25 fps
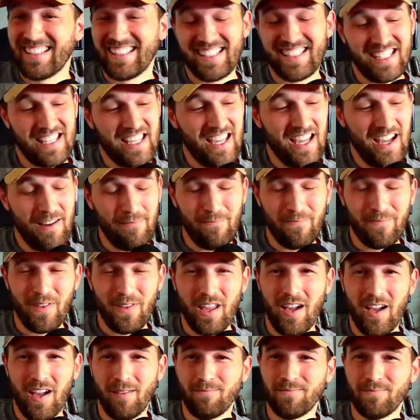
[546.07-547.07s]
Yep.
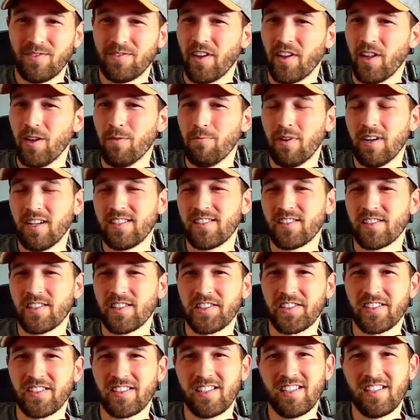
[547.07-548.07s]
If anybody's
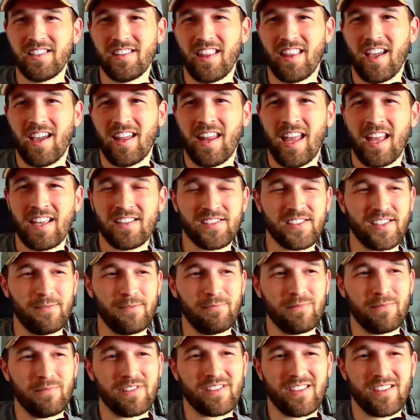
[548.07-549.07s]
listening that has
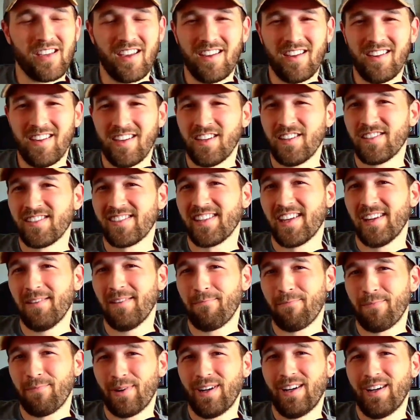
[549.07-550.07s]
something to say, hit us
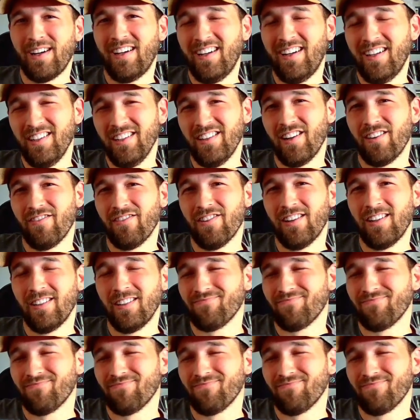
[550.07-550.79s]
up. You never know.